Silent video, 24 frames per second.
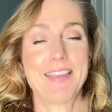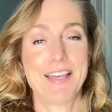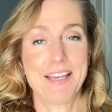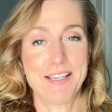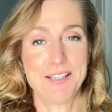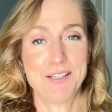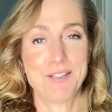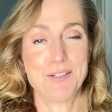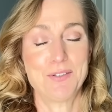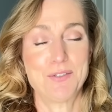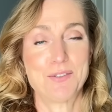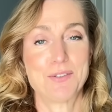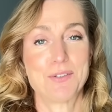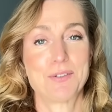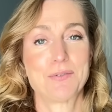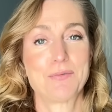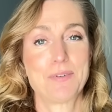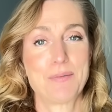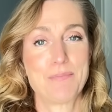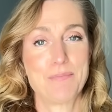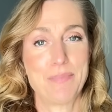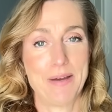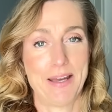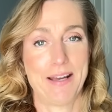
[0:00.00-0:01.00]
Thank you to
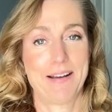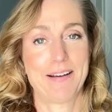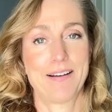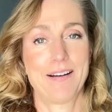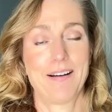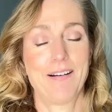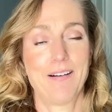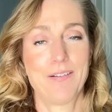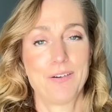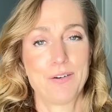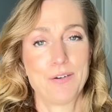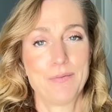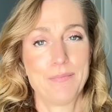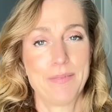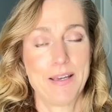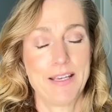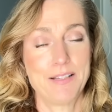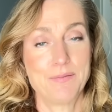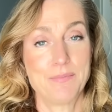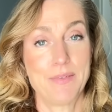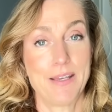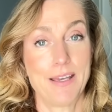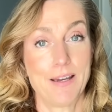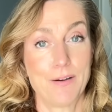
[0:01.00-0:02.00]
Rebecca who
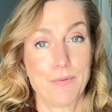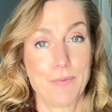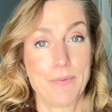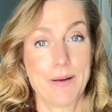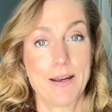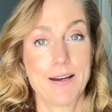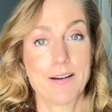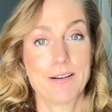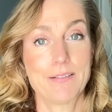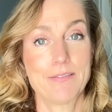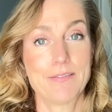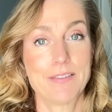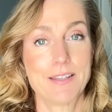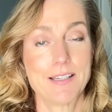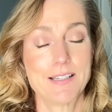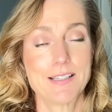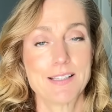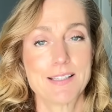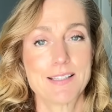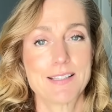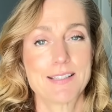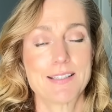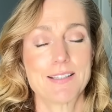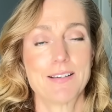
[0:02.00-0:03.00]
made me aware of
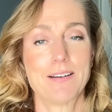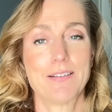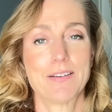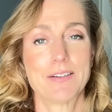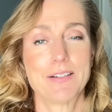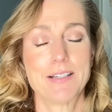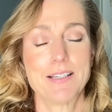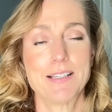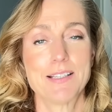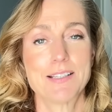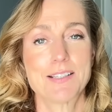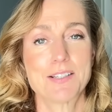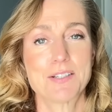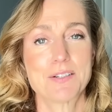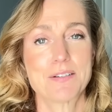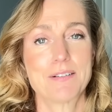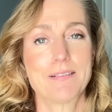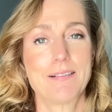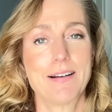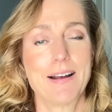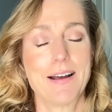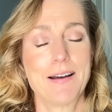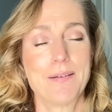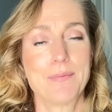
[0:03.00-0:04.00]
this on
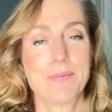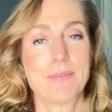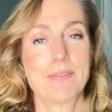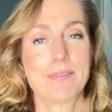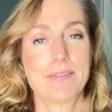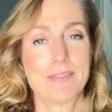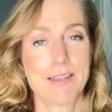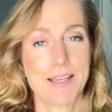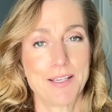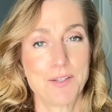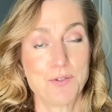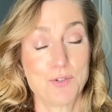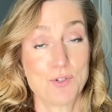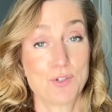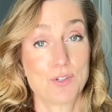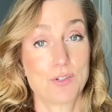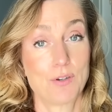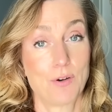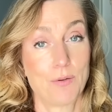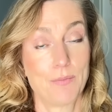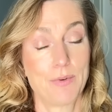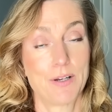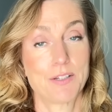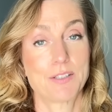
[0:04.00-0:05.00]
Instagram. Thank you
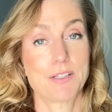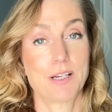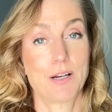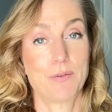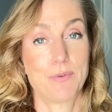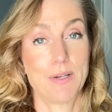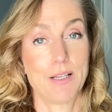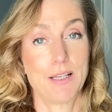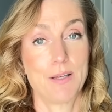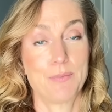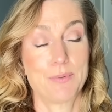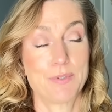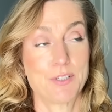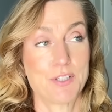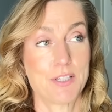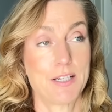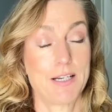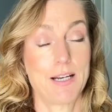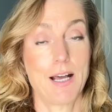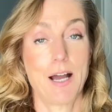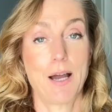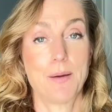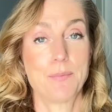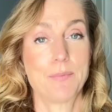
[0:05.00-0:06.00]
so much. I really
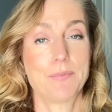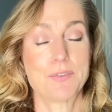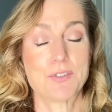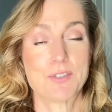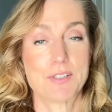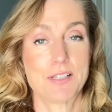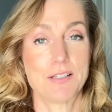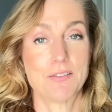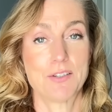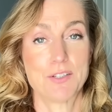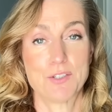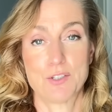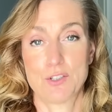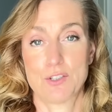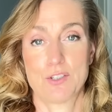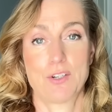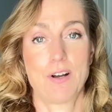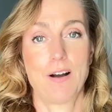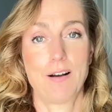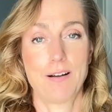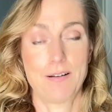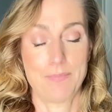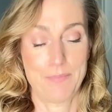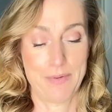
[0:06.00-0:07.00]
appreciate it. I'm still in
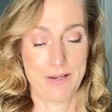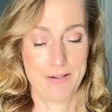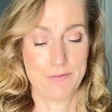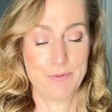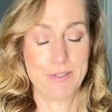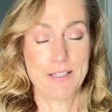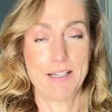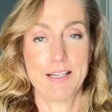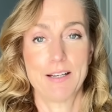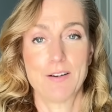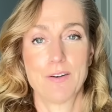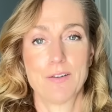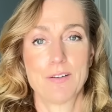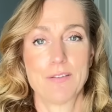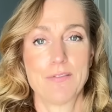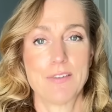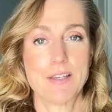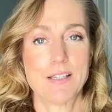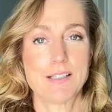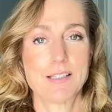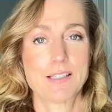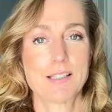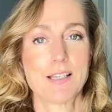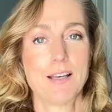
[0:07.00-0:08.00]
shock by reading all
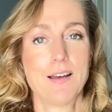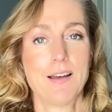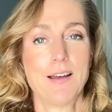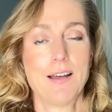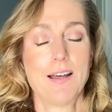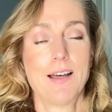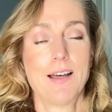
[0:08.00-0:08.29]
of this.